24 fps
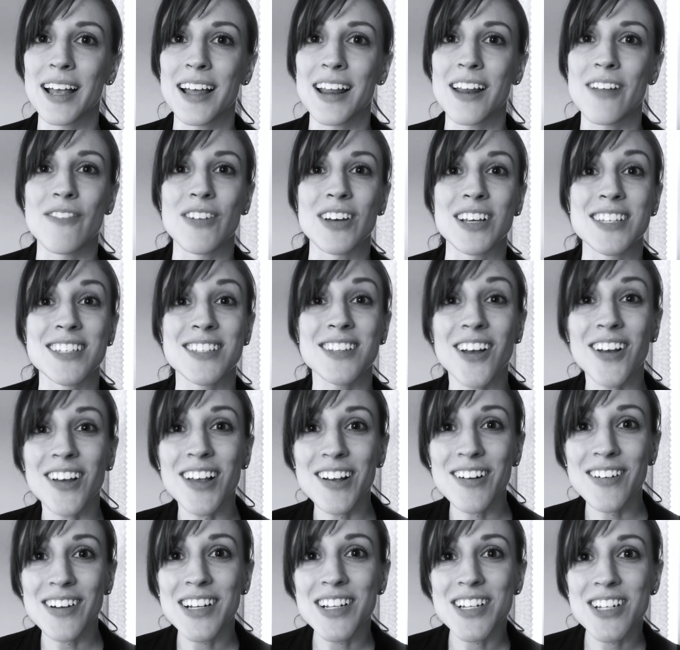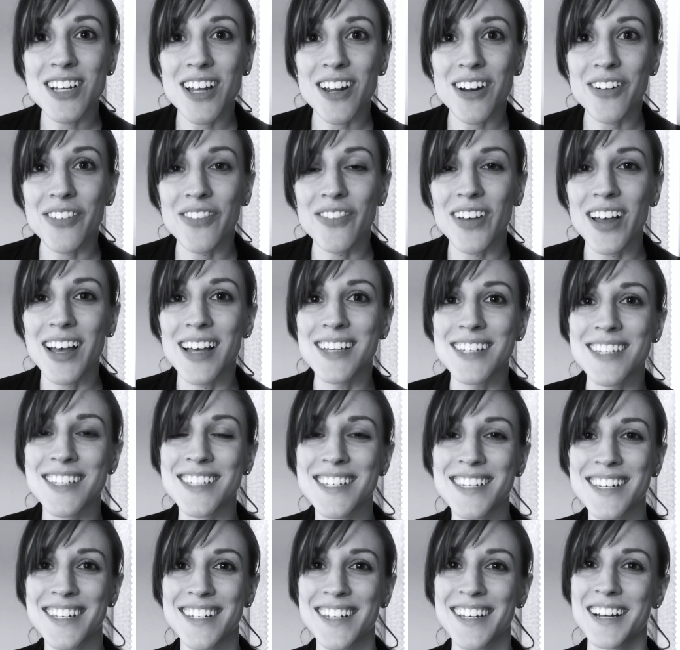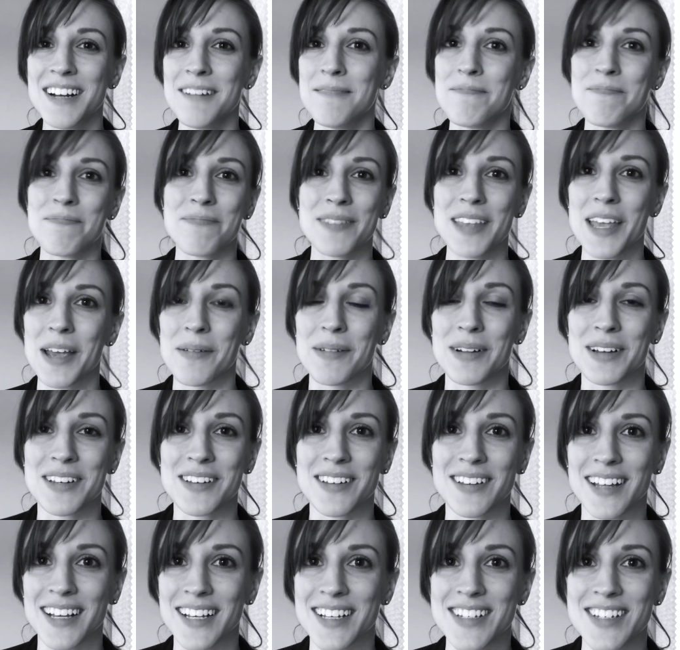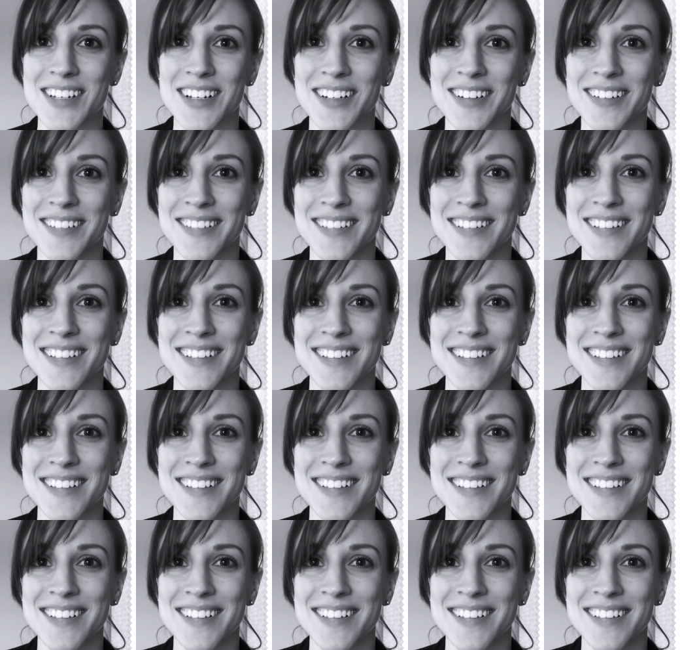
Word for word: and if I saw you at Shutterfest, can't wait till next year.